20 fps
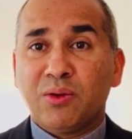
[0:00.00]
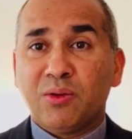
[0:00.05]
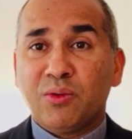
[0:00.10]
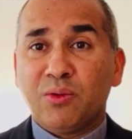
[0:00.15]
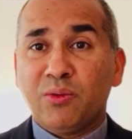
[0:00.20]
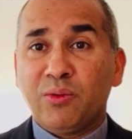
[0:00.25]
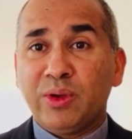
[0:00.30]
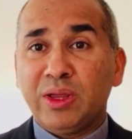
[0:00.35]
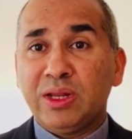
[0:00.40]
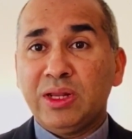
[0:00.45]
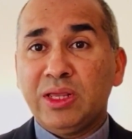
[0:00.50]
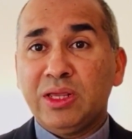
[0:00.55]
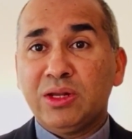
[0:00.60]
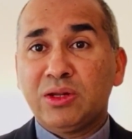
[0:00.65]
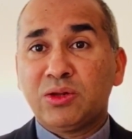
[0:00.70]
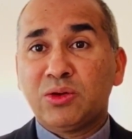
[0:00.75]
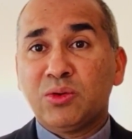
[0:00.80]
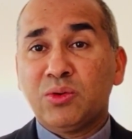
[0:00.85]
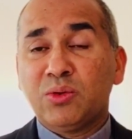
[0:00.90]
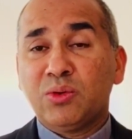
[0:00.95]
We
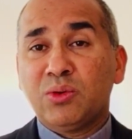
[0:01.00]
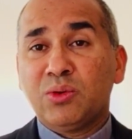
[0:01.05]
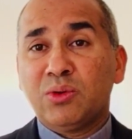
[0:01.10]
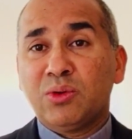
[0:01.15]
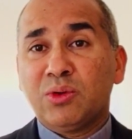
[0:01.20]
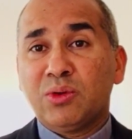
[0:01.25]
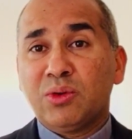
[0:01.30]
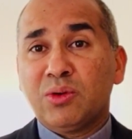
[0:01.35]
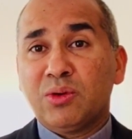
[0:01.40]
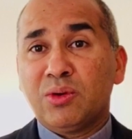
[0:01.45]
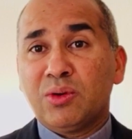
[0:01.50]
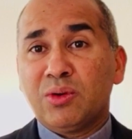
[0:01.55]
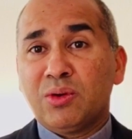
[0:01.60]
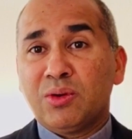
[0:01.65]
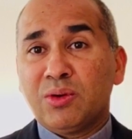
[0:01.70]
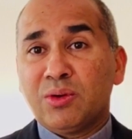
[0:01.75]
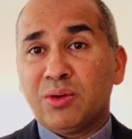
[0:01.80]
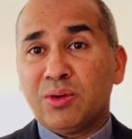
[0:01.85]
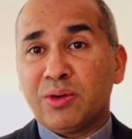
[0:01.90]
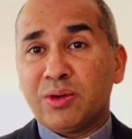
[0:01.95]
need to
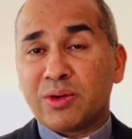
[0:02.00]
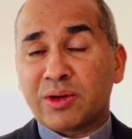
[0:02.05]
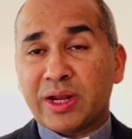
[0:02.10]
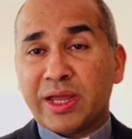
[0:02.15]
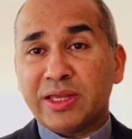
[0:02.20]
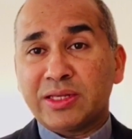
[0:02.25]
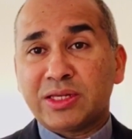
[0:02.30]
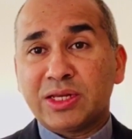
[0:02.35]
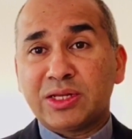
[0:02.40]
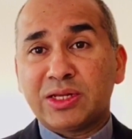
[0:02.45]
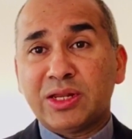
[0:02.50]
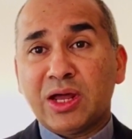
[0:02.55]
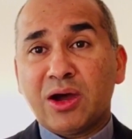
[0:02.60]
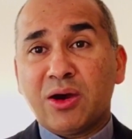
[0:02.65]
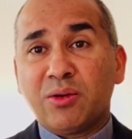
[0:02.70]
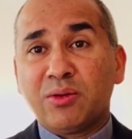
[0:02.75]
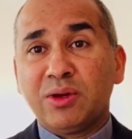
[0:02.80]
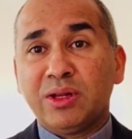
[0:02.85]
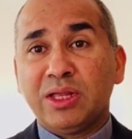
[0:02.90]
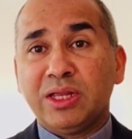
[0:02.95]
write it
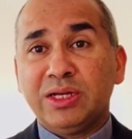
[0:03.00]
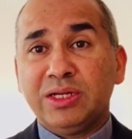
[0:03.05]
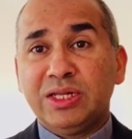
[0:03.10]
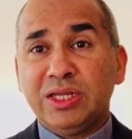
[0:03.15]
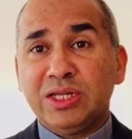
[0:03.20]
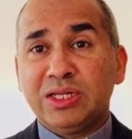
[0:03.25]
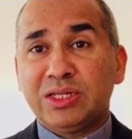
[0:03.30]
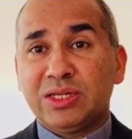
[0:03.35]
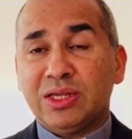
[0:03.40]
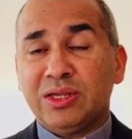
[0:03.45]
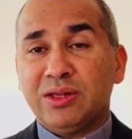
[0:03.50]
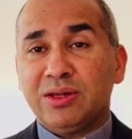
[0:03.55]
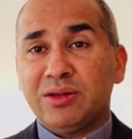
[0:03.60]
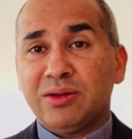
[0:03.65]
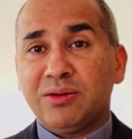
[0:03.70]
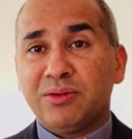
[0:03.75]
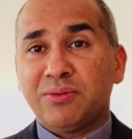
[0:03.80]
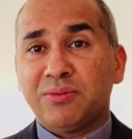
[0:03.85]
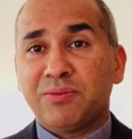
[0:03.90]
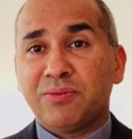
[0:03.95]
down in detail.
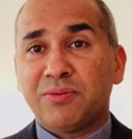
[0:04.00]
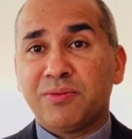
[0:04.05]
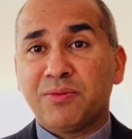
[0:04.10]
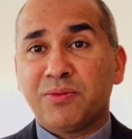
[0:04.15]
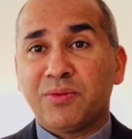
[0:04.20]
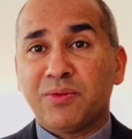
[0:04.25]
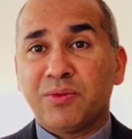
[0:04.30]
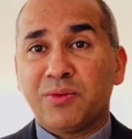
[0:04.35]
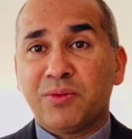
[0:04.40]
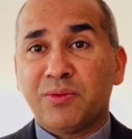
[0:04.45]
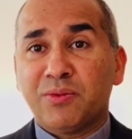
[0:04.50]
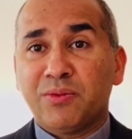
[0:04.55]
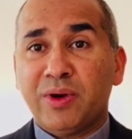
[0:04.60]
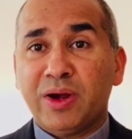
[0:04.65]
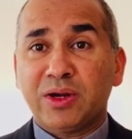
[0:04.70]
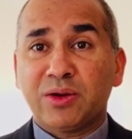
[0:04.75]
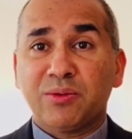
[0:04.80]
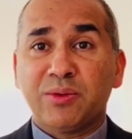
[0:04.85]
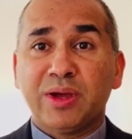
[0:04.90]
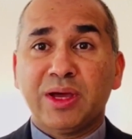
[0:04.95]

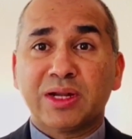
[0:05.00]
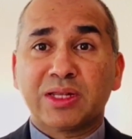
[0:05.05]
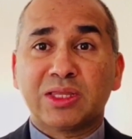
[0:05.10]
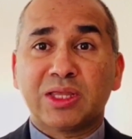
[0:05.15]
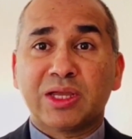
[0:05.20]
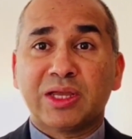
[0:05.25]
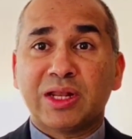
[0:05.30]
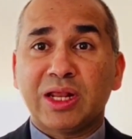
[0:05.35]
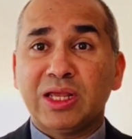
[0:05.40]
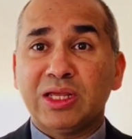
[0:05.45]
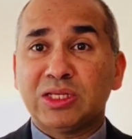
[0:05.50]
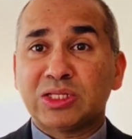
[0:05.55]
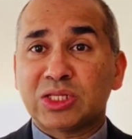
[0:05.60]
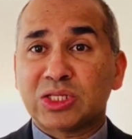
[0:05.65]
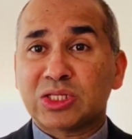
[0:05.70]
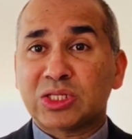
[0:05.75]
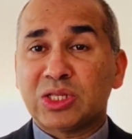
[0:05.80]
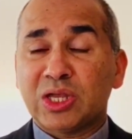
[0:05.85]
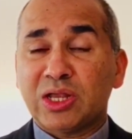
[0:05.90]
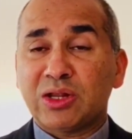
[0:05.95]
What were the
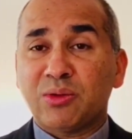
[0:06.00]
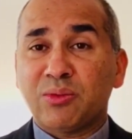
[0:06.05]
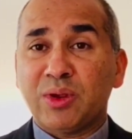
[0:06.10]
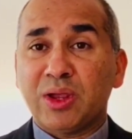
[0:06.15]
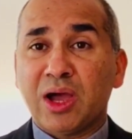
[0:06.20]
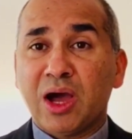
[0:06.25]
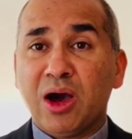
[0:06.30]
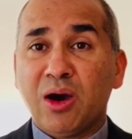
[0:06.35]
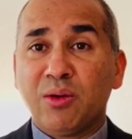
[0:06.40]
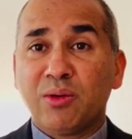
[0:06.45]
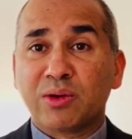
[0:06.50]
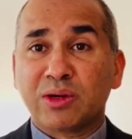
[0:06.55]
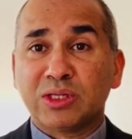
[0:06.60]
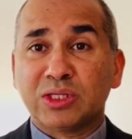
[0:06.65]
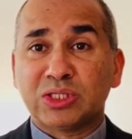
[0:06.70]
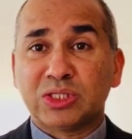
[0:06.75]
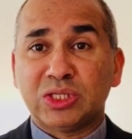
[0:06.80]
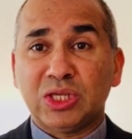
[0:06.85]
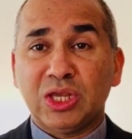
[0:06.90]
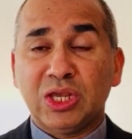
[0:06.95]
graces that we have
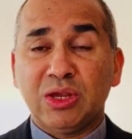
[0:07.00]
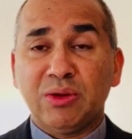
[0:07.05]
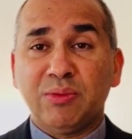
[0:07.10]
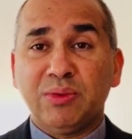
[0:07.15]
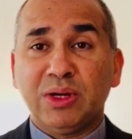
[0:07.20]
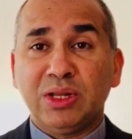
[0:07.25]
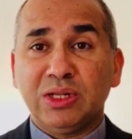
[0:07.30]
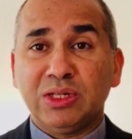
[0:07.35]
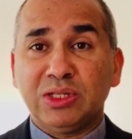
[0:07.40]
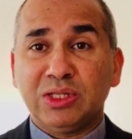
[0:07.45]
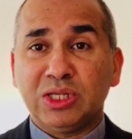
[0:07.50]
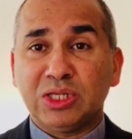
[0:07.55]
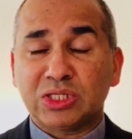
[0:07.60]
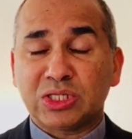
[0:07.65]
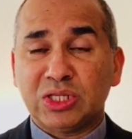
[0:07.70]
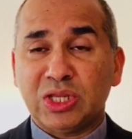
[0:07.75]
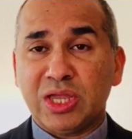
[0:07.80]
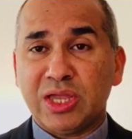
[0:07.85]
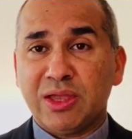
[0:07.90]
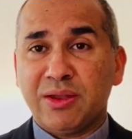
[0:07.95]
received in this
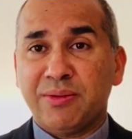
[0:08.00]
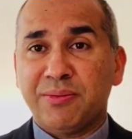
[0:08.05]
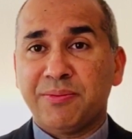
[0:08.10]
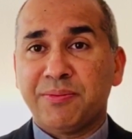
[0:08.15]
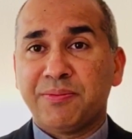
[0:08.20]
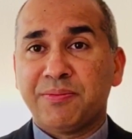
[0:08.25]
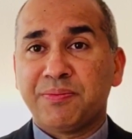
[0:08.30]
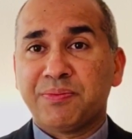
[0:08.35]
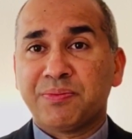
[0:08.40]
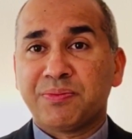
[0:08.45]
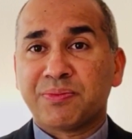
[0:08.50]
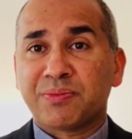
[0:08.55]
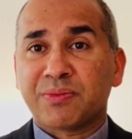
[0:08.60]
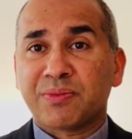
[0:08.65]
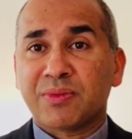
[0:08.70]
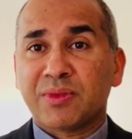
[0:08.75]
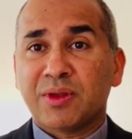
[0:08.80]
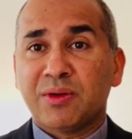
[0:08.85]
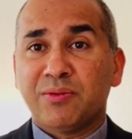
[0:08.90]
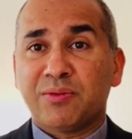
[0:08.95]
day
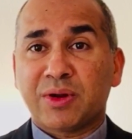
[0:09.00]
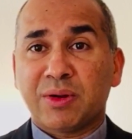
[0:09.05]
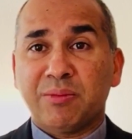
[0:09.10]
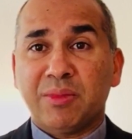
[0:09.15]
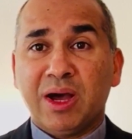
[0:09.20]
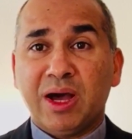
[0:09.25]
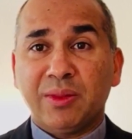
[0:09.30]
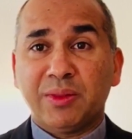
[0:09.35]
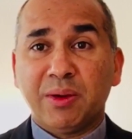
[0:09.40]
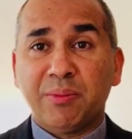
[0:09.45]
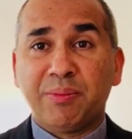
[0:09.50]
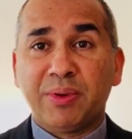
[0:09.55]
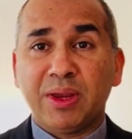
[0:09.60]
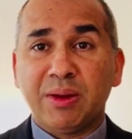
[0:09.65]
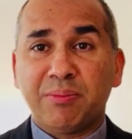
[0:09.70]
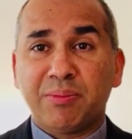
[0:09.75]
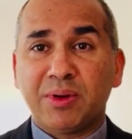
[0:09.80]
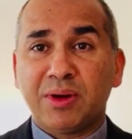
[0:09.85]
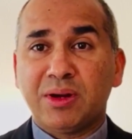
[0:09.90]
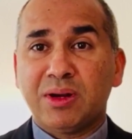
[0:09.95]
from other
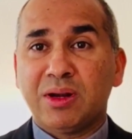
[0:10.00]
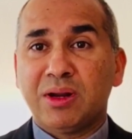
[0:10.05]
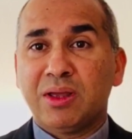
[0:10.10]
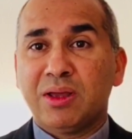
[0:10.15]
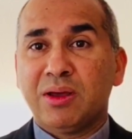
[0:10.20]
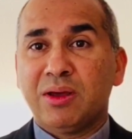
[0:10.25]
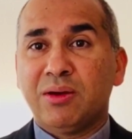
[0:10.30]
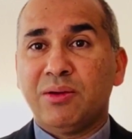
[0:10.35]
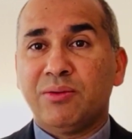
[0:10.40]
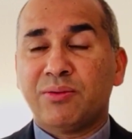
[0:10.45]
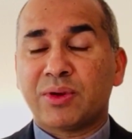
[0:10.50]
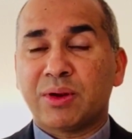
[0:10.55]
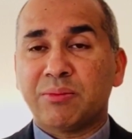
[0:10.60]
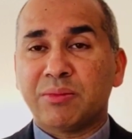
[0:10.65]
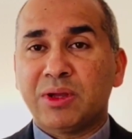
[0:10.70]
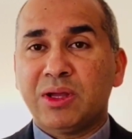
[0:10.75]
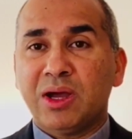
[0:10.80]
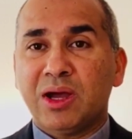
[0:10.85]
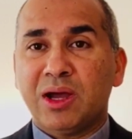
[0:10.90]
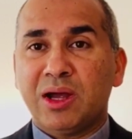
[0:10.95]
people,
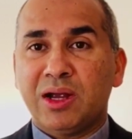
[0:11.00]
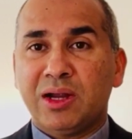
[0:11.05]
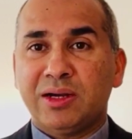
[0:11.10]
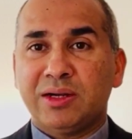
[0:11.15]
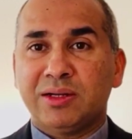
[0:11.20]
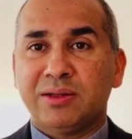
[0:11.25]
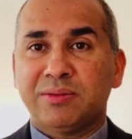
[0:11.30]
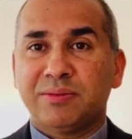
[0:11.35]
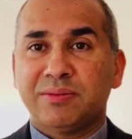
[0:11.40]
from God?